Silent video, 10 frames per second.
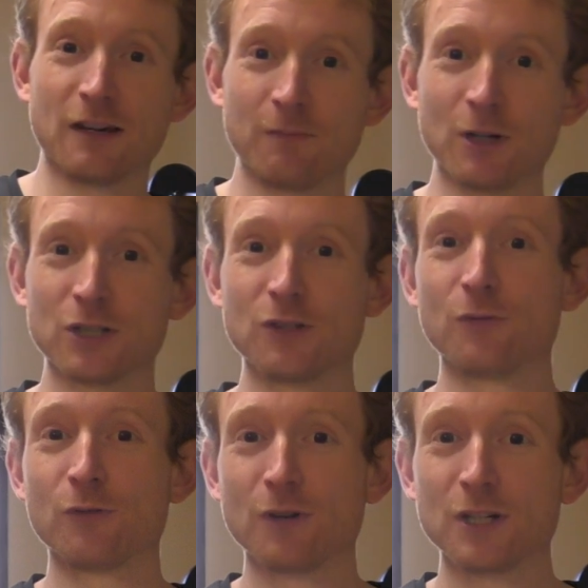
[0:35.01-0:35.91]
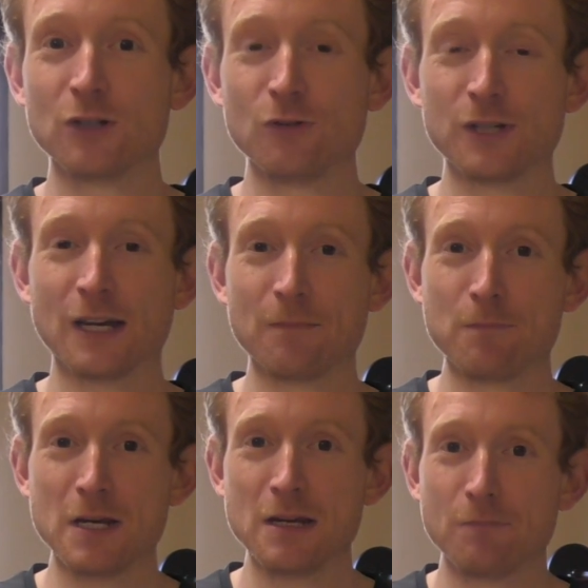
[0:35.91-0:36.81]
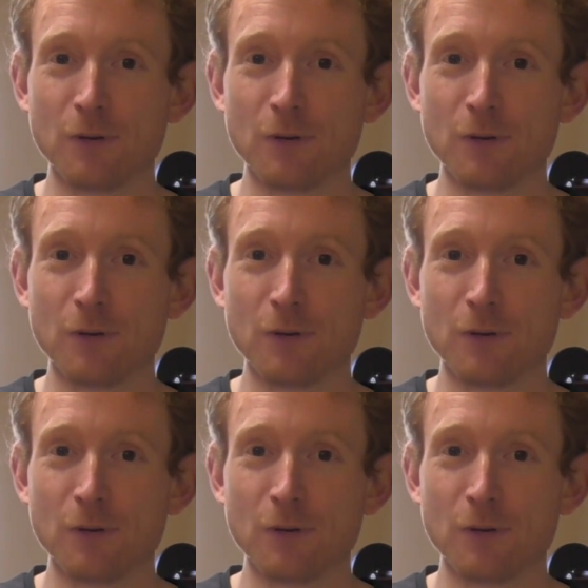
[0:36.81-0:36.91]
have much to do with running UTMB,